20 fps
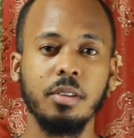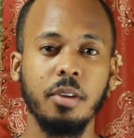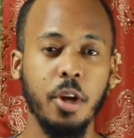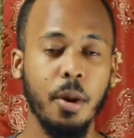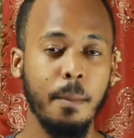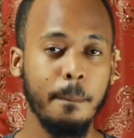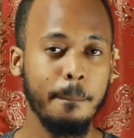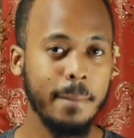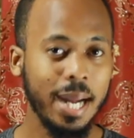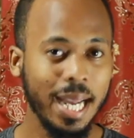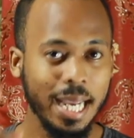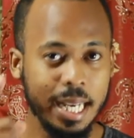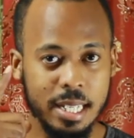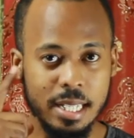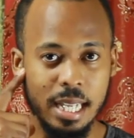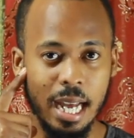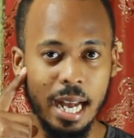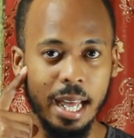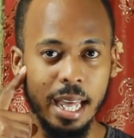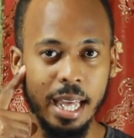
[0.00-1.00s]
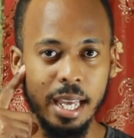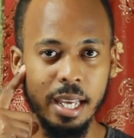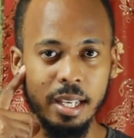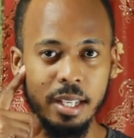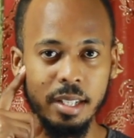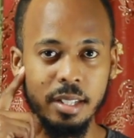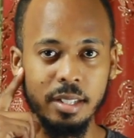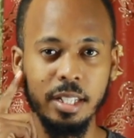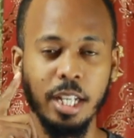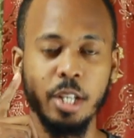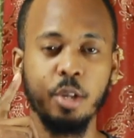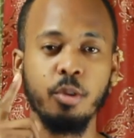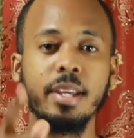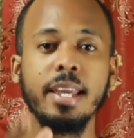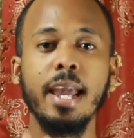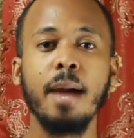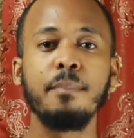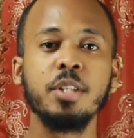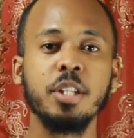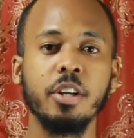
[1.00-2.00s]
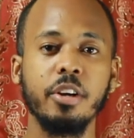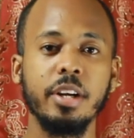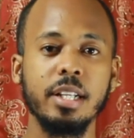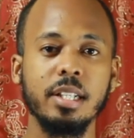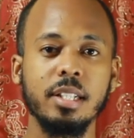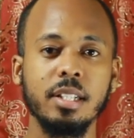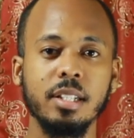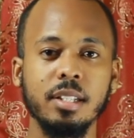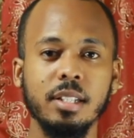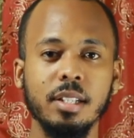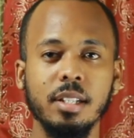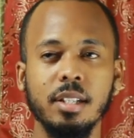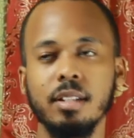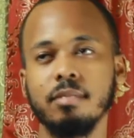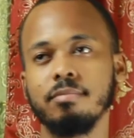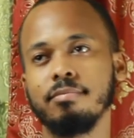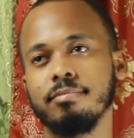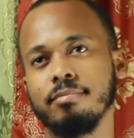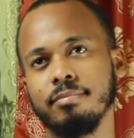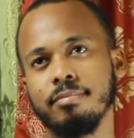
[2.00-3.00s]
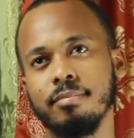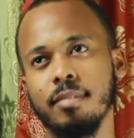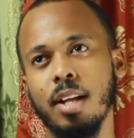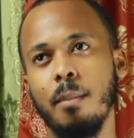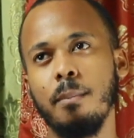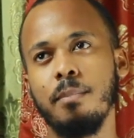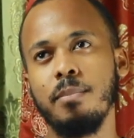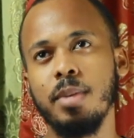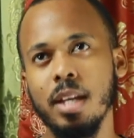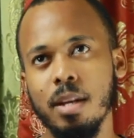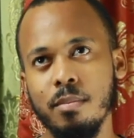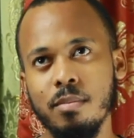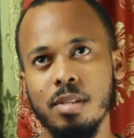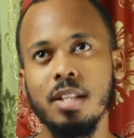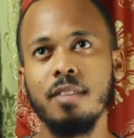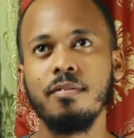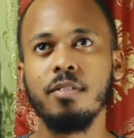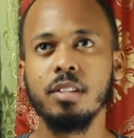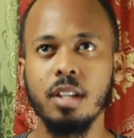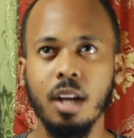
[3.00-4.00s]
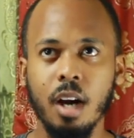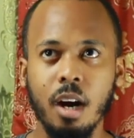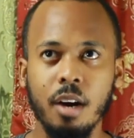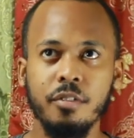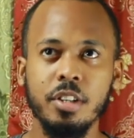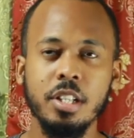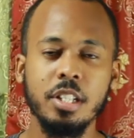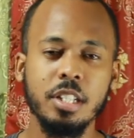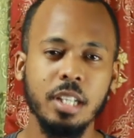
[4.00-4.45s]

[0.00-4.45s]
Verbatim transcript: in your mind's eye and you capture it. BMC Photography